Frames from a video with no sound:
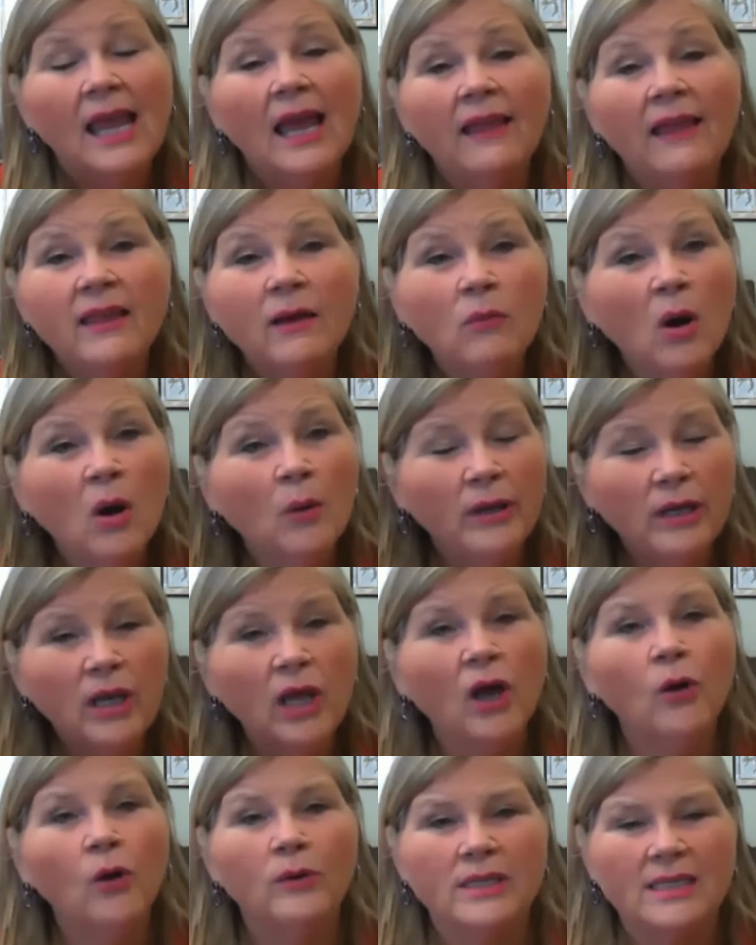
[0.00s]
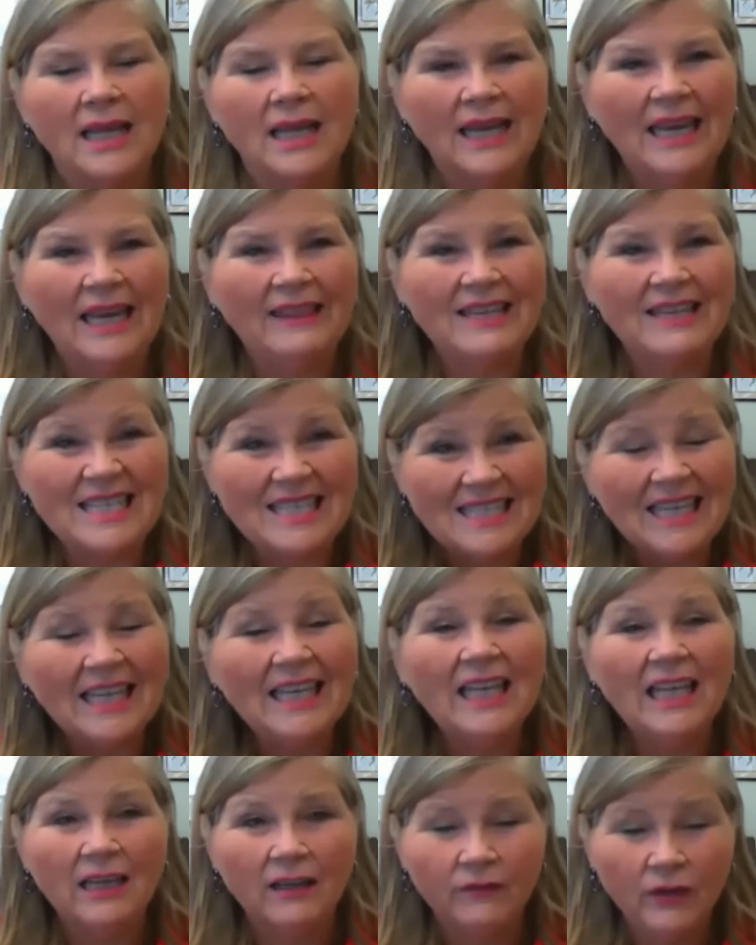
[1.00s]
And then what we know is that in the
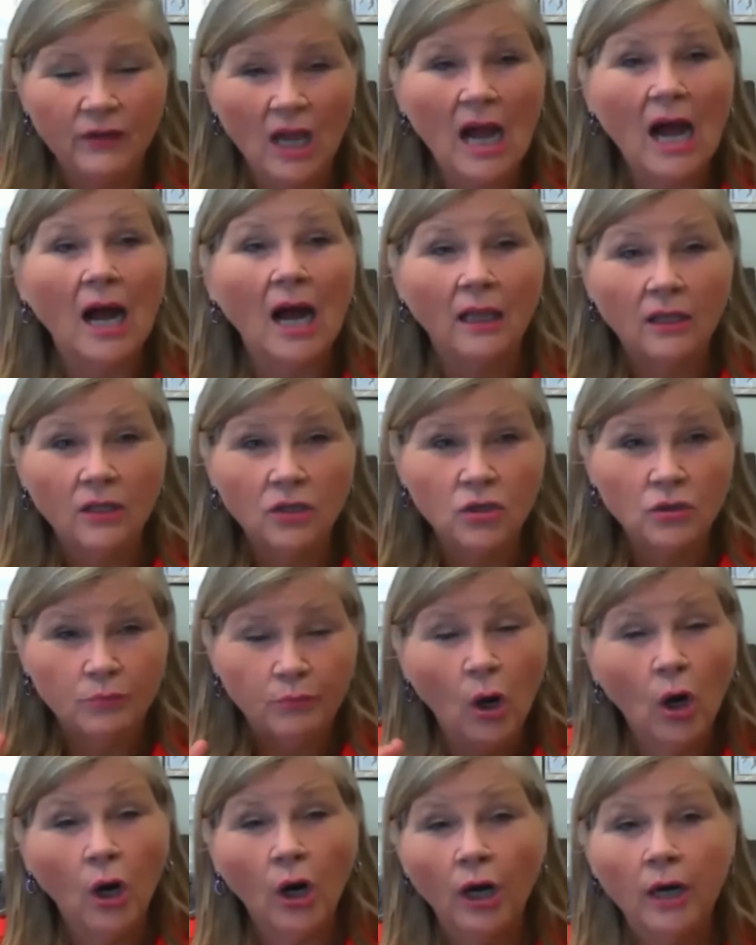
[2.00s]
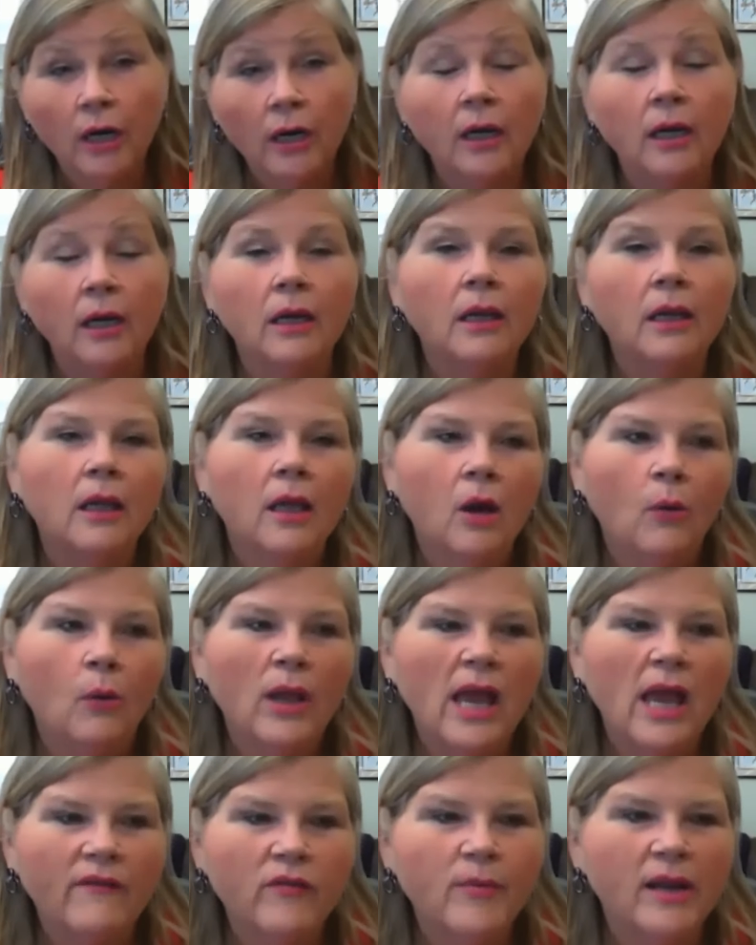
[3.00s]
city of College Park,
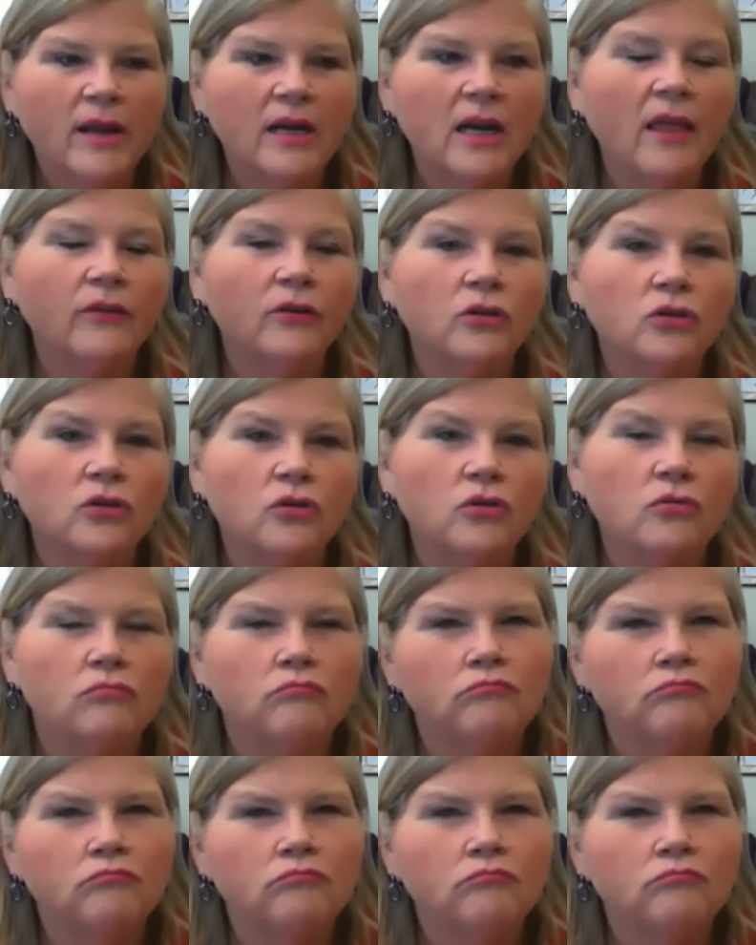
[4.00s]
we have about another